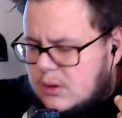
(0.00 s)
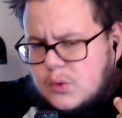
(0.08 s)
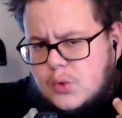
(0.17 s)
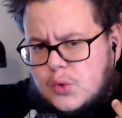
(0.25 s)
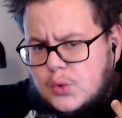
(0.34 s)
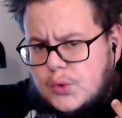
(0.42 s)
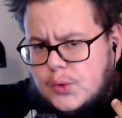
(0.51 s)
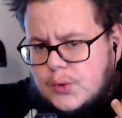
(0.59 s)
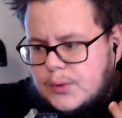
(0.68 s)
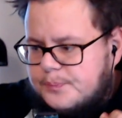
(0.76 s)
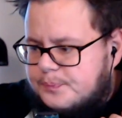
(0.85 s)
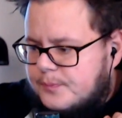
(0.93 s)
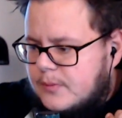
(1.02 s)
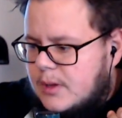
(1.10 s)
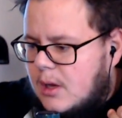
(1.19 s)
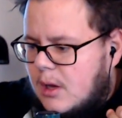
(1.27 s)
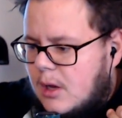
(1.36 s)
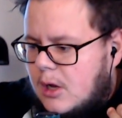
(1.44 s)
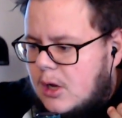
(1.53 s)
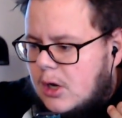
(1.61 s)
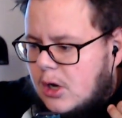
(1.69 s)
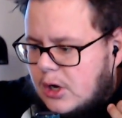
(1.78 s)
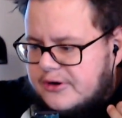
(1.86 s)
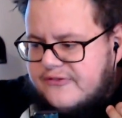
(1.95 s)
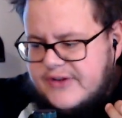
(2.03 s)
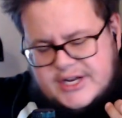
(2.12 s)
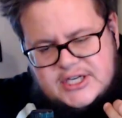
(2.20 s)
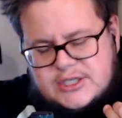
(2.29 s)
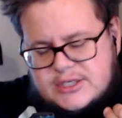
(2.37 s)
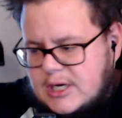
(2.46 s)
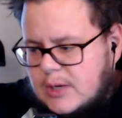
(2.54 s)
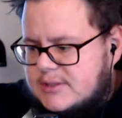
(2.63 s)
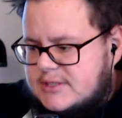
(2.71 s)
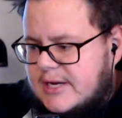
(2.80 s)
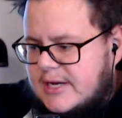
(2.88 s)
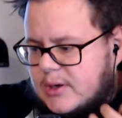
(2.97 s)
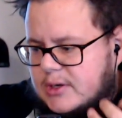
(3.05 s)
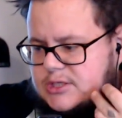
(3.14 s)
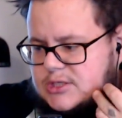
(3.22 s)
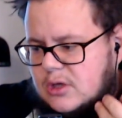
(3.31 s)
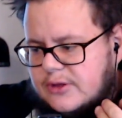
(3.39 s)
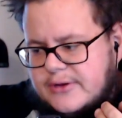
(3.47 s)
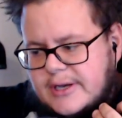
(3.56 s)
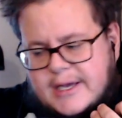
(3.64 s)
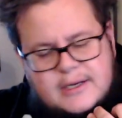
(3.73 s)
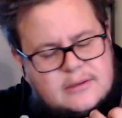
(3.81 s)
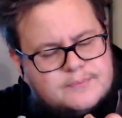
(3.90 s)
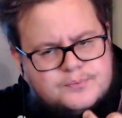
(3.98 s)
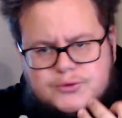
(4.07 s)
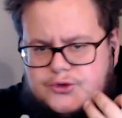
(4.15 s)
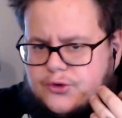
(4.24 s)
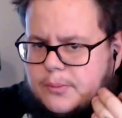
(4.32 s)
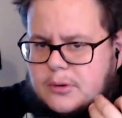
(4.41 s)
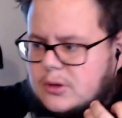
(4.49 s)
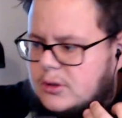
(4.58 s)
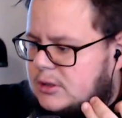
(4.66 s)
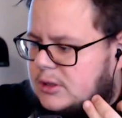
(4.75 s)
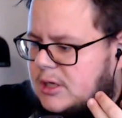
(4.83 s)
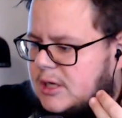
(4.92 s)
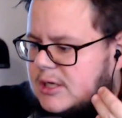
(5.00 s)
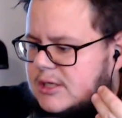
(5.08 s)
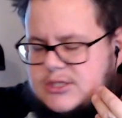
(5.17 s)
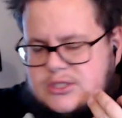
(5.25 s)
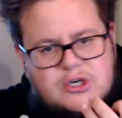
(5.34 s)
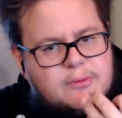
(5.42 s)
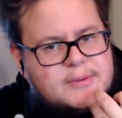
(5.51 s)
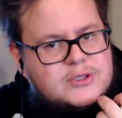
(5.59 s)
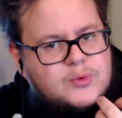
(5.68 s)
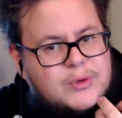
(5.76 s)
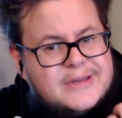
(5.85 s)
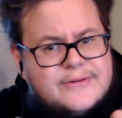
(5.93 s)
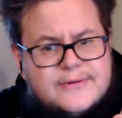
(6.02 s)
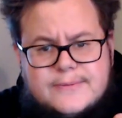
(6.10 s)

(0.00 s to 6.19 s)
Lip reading: Oh. On the finish, I would say very salty again, tropical syrupy sweet.